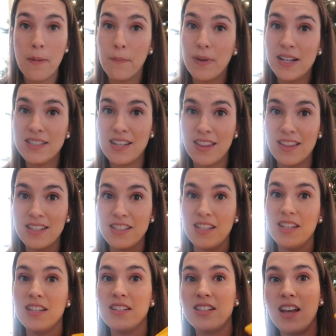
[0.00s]
but this
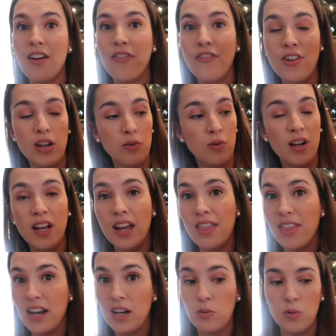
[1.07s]
is a fun one
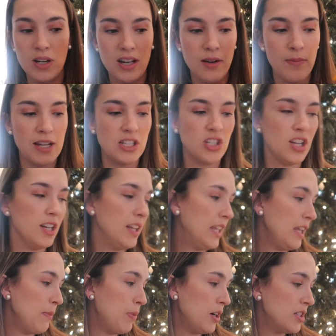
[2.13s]
that I wanted to mention.
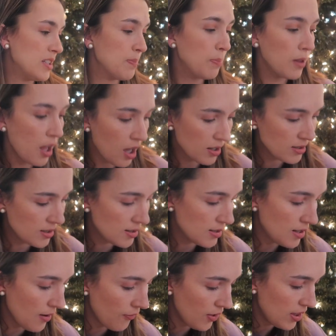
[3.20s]
He puts blocks and
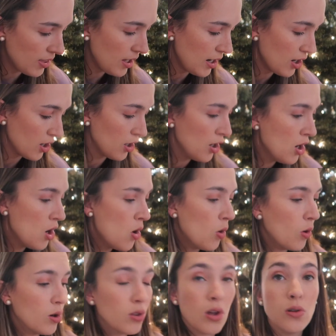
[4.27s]
stuff in there,
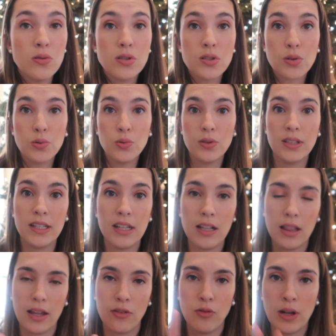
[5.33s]
or those
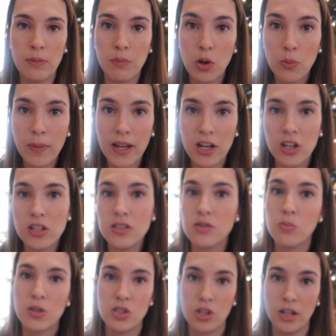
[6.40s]
Skoolzy like rainbow bears,
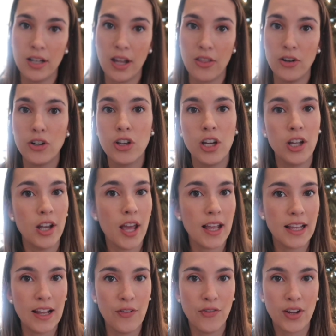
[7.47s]
which are another good
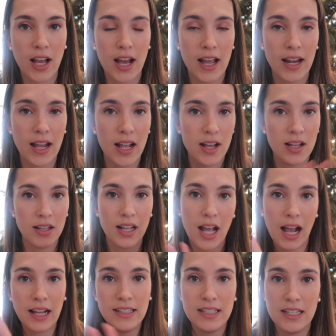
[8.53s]
gift guide
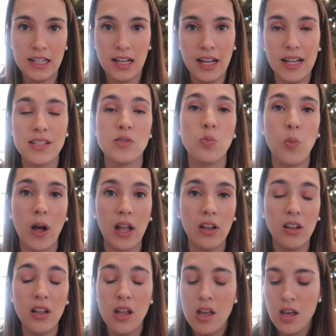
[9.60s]
idea as
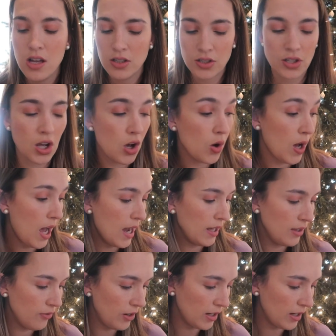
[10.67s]
well. So highly